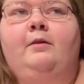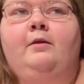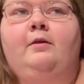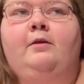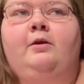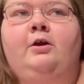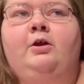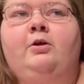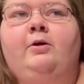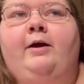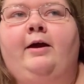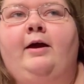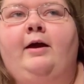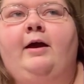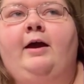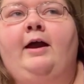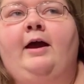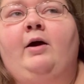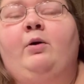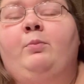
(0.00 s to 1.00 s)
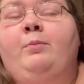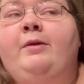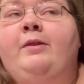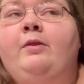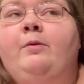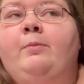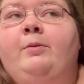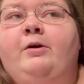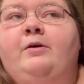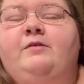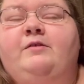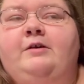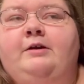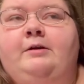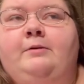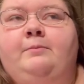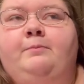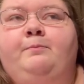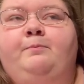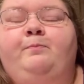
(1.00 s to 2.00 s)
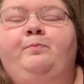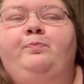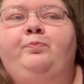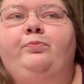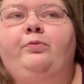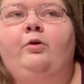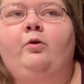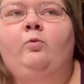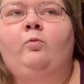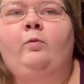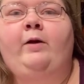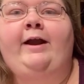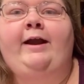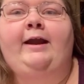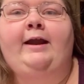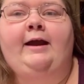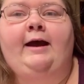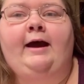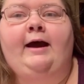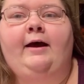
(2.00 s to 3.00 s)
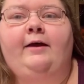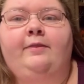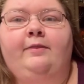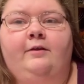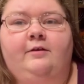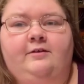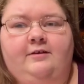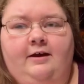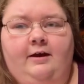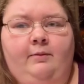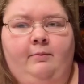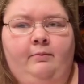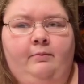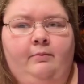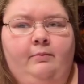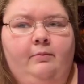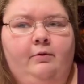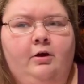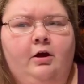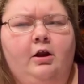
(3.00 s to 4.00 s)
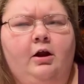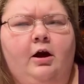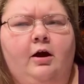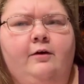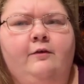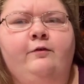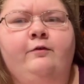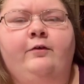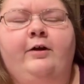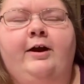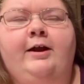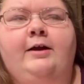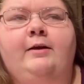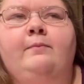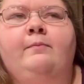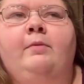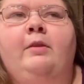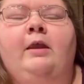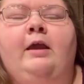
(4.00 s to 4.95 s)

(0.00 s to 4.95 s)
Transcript: you know, I outbid the person right at the time cutoff, right?